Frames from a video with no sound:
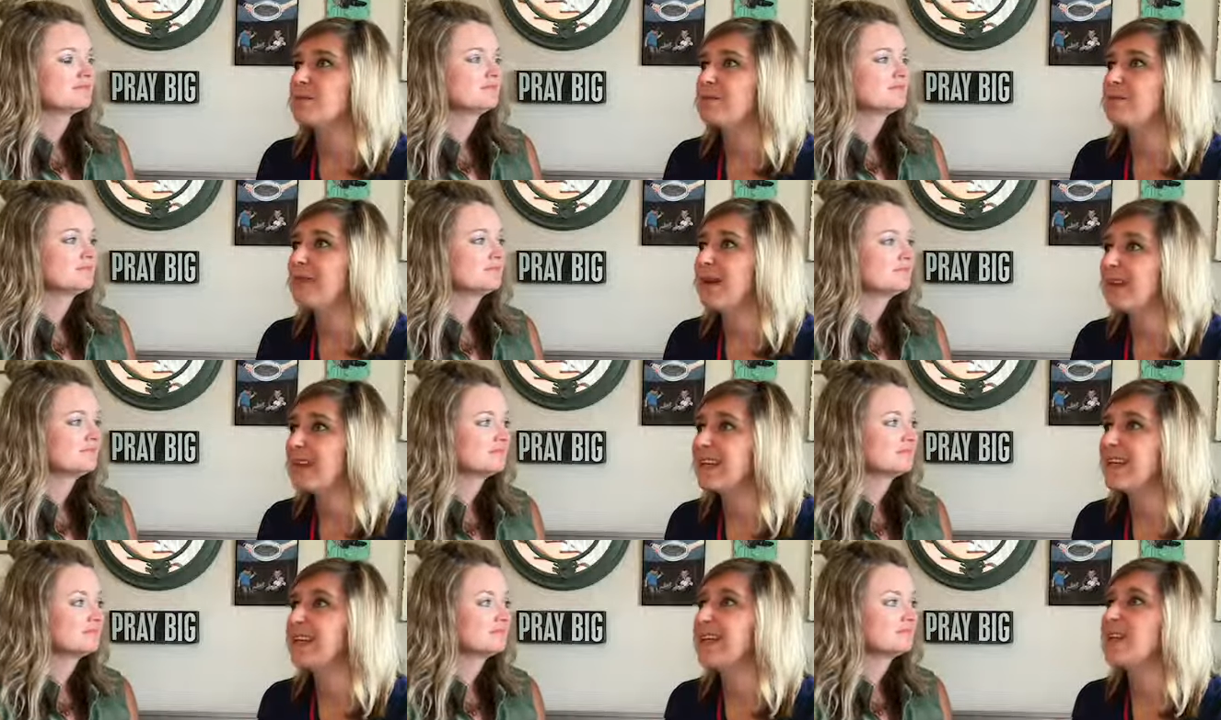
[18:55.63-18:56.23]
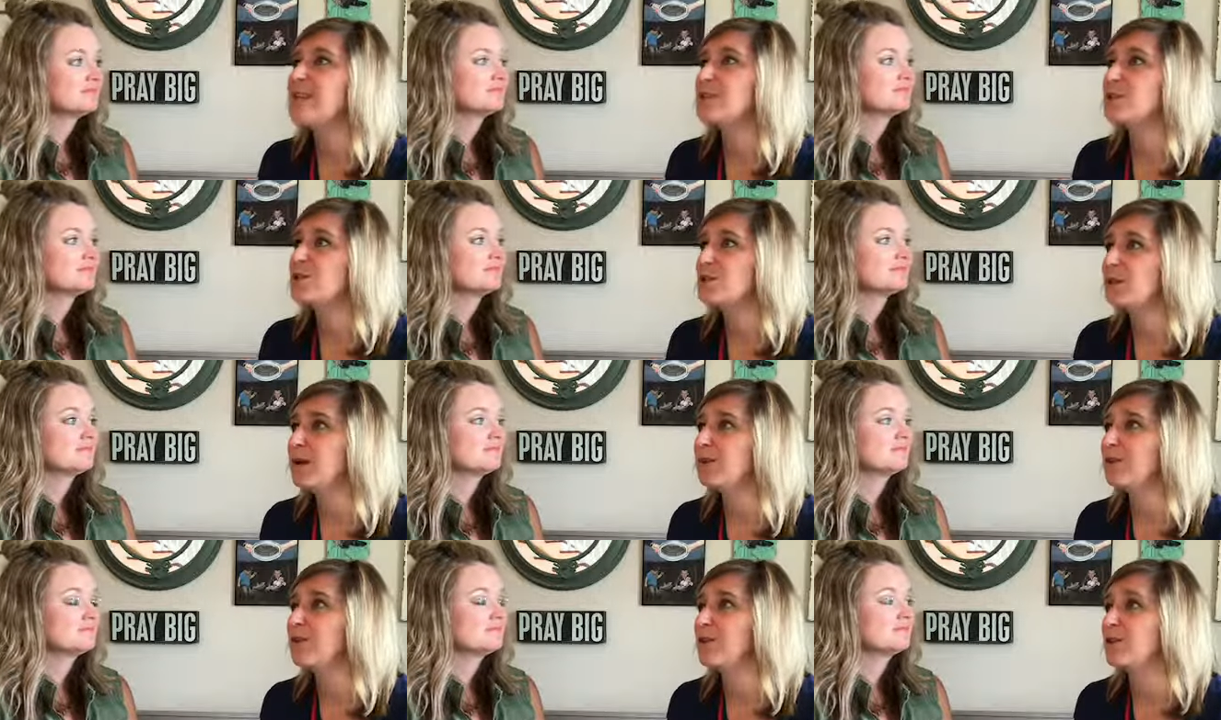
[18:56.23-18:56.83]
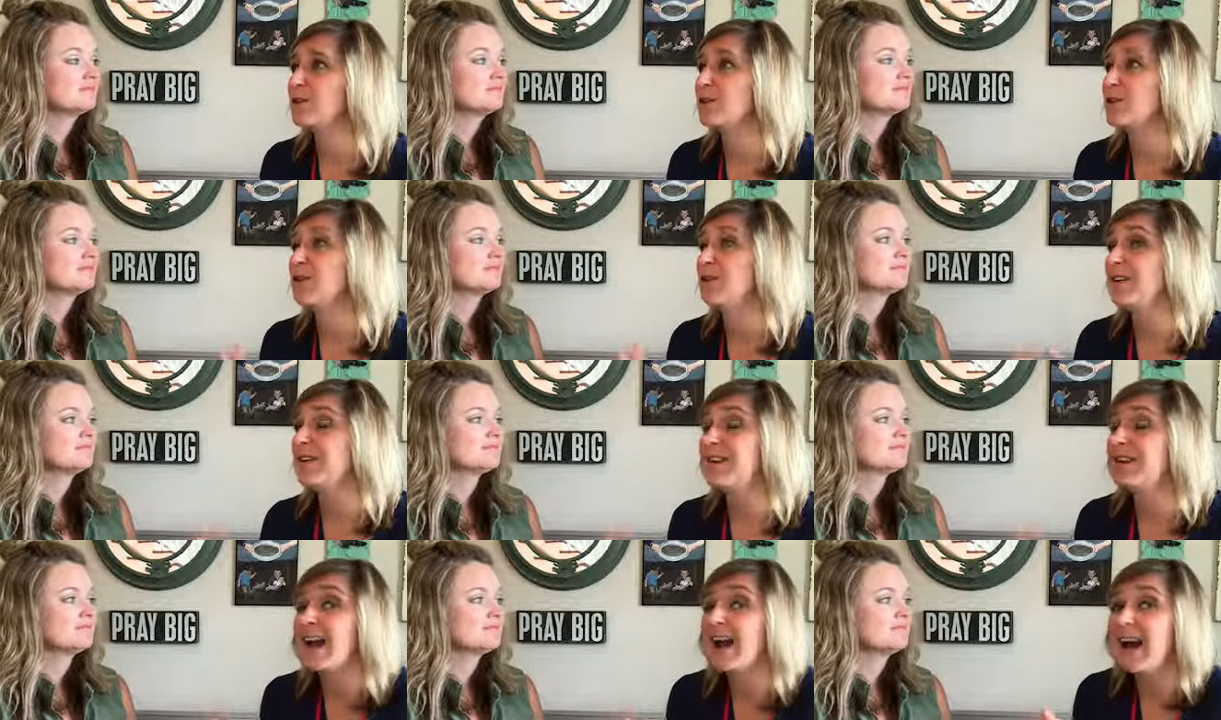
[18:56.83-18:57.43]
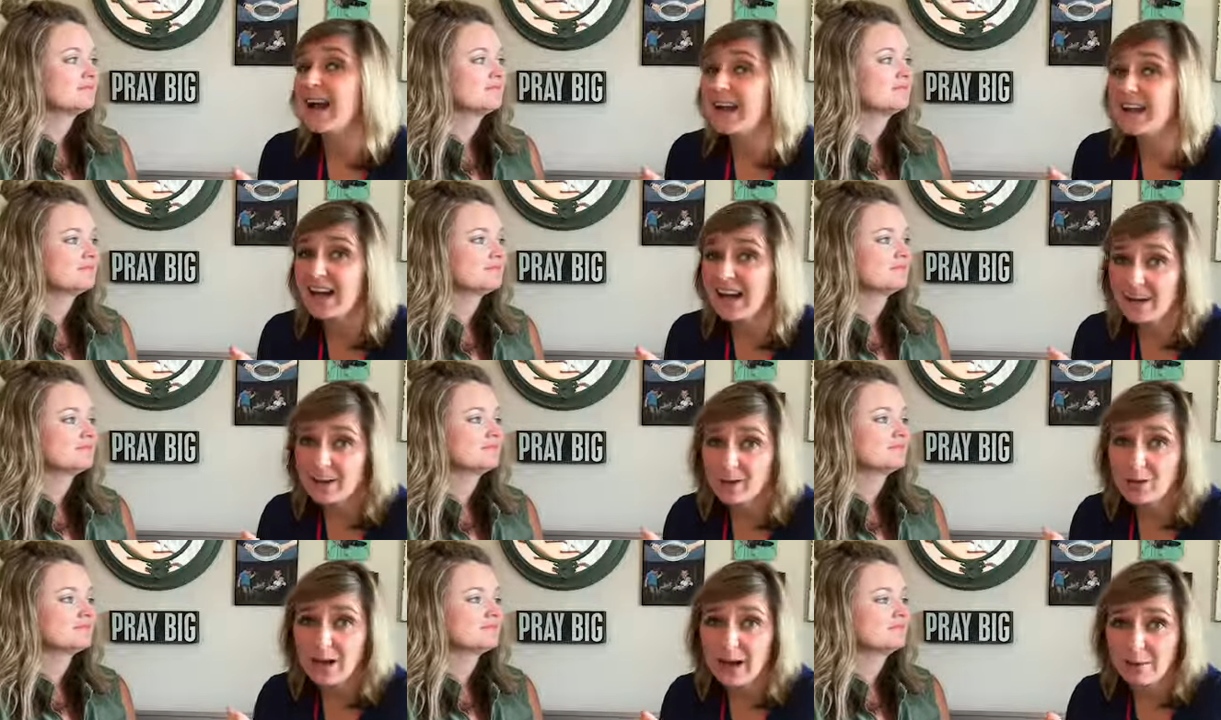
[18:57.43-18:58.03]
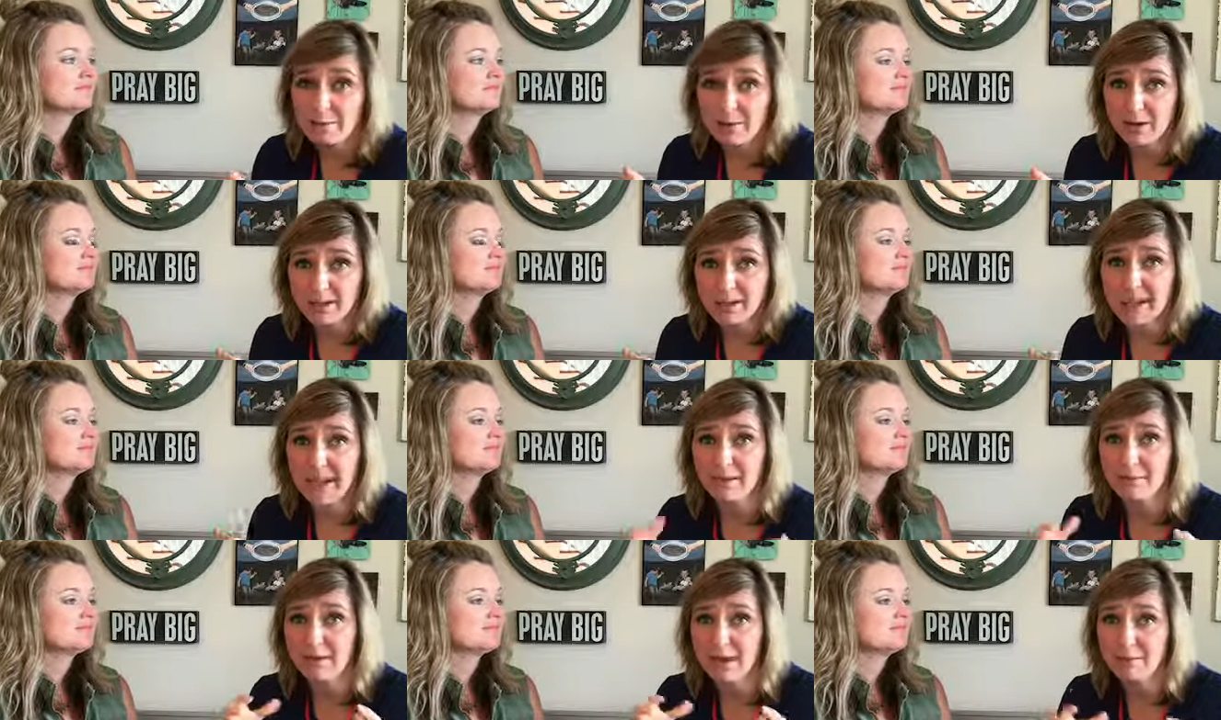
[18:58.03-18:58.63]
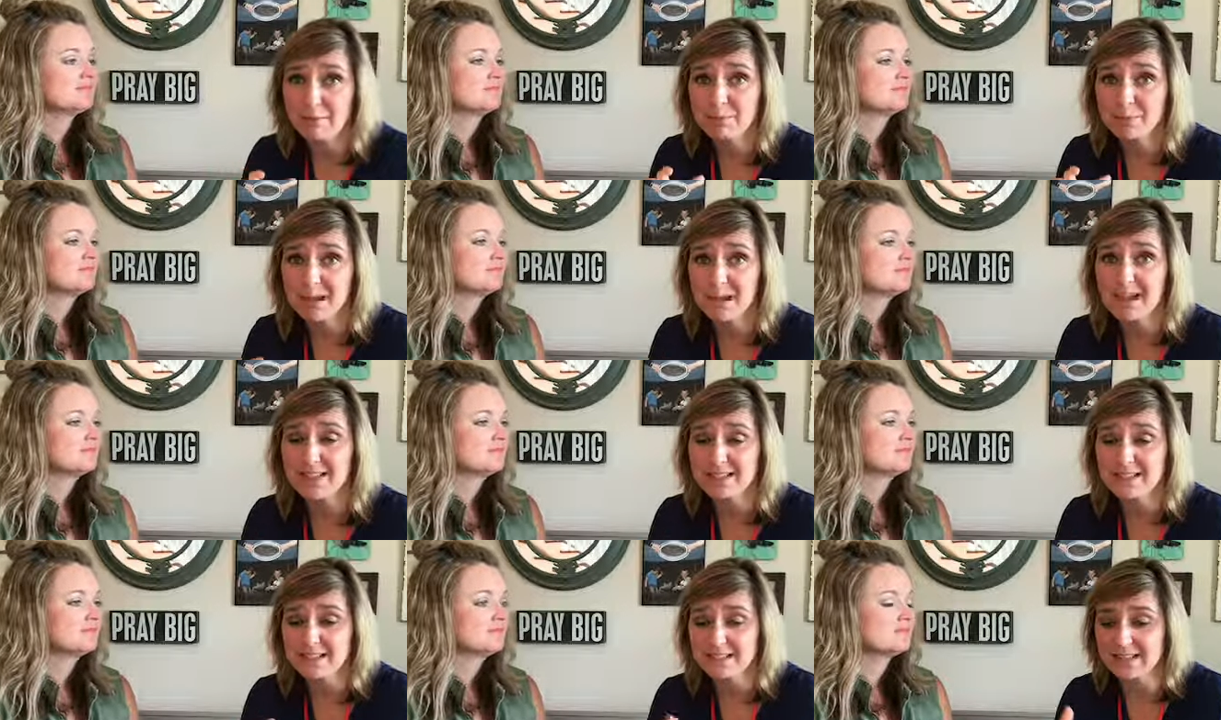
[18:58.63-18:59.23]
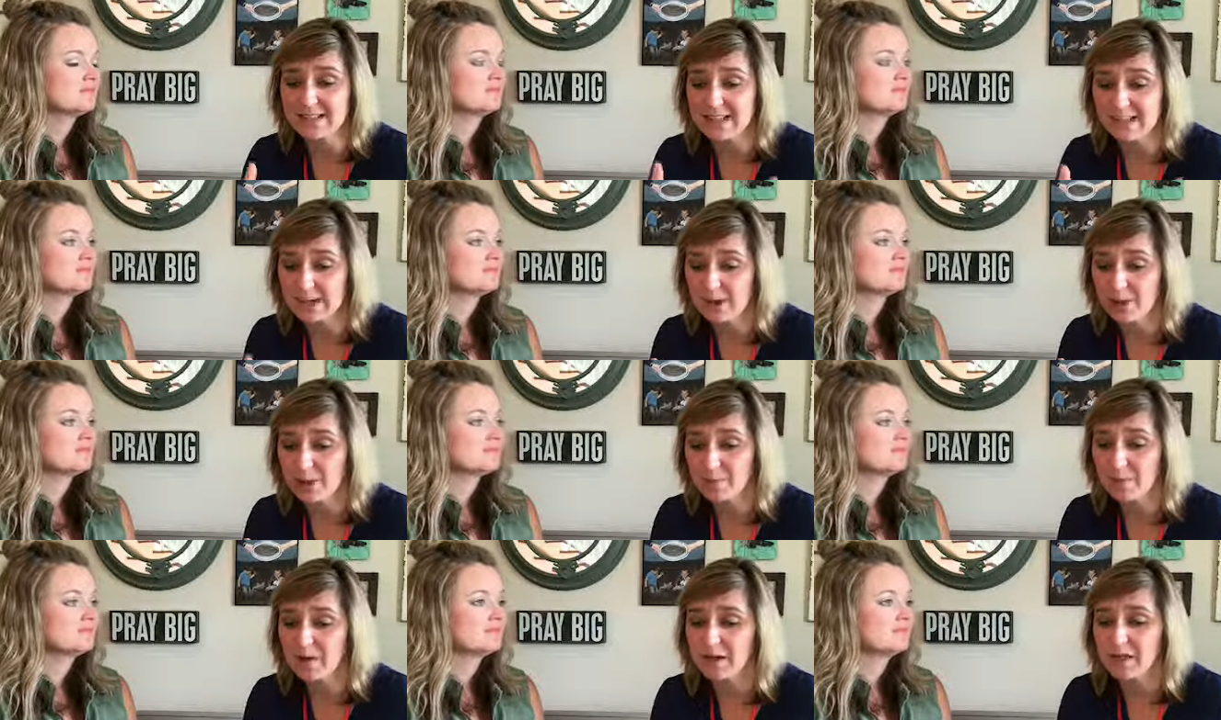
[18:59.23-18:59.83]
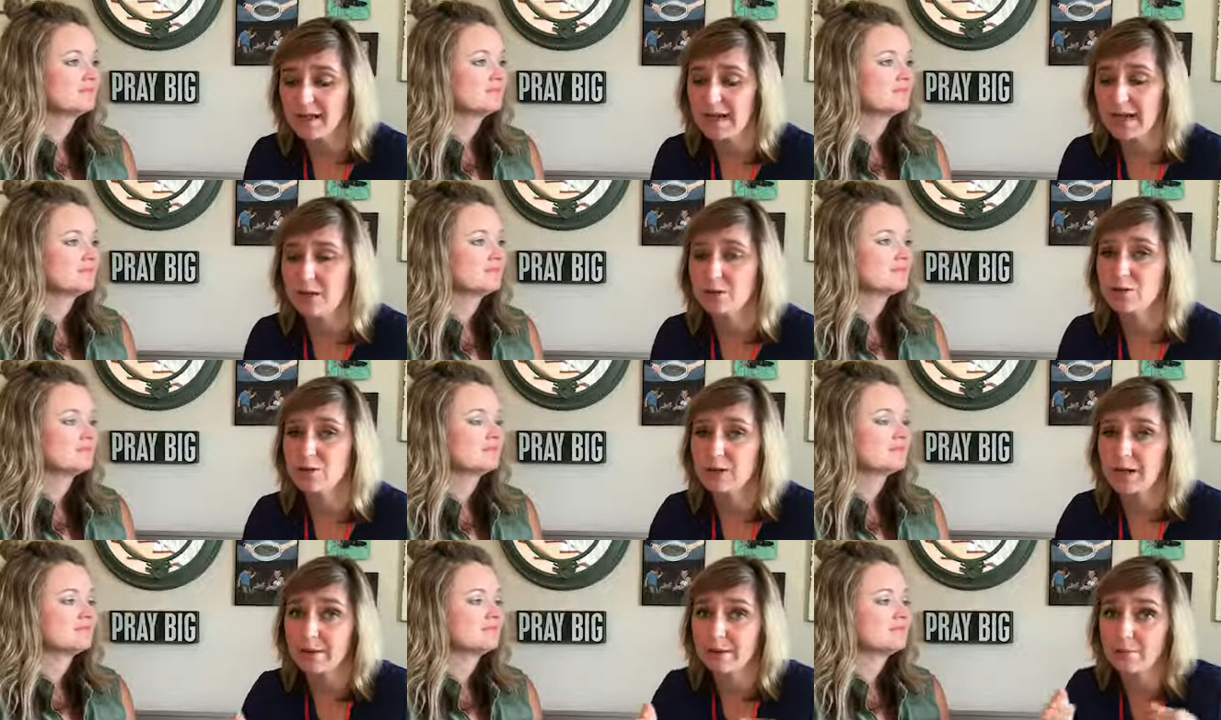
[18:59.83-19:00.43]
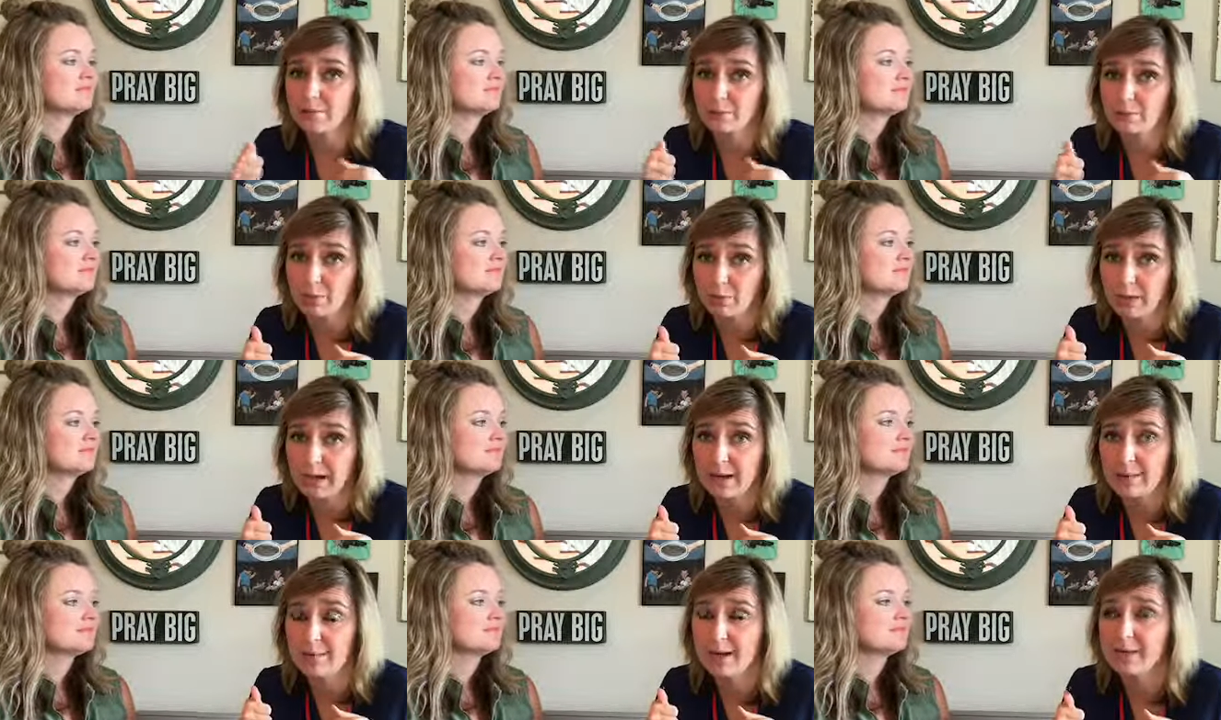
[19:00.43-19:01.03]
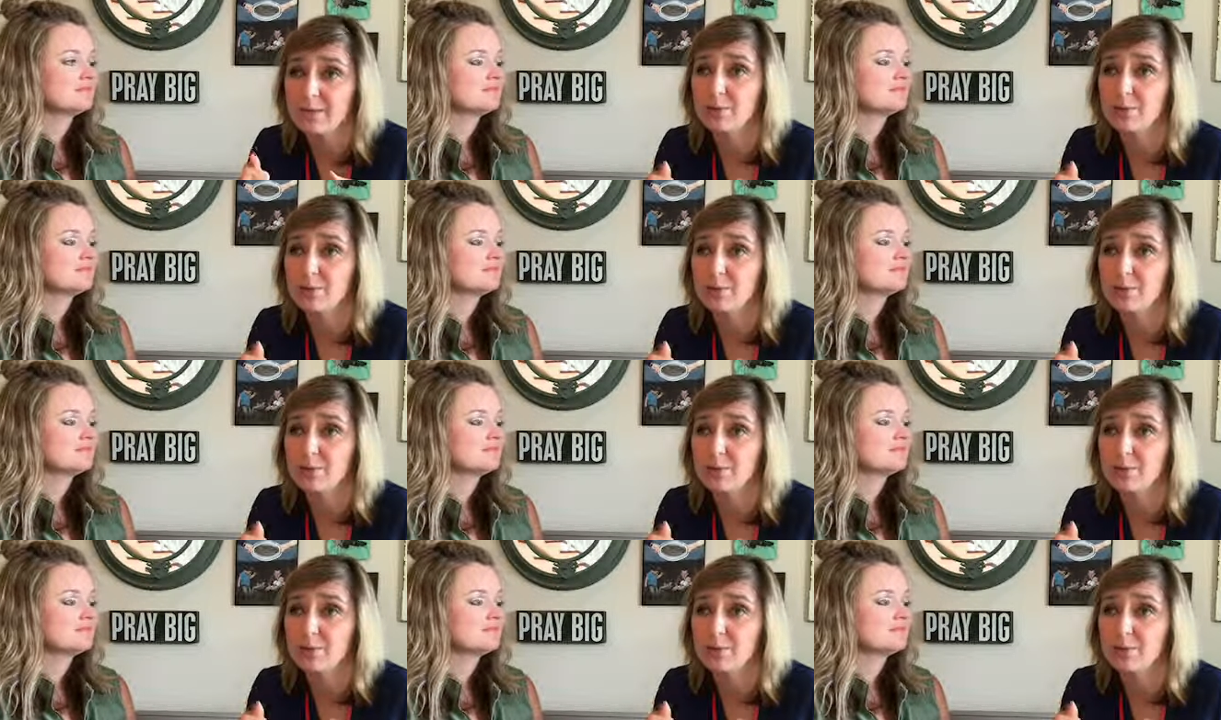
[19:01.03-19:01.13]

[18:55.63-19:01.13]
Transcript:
Speaker 1: make it sweet for yourself. And then I cuddle up on a couch. My place is I cuddle up on a couch. I bring up my